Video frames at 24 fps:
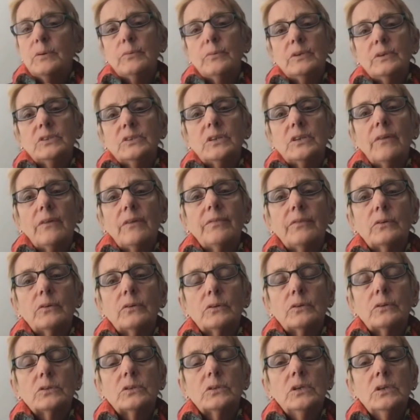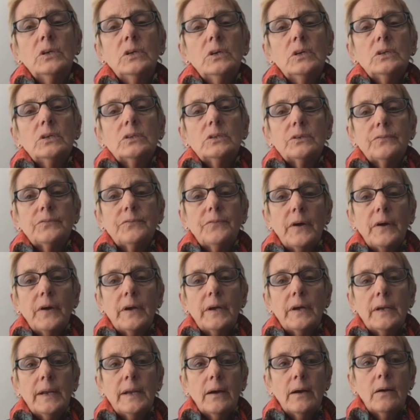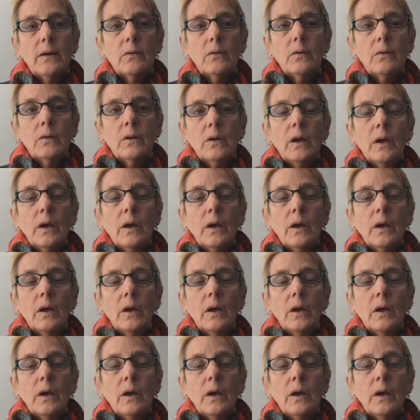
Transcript: reshuffled to find out.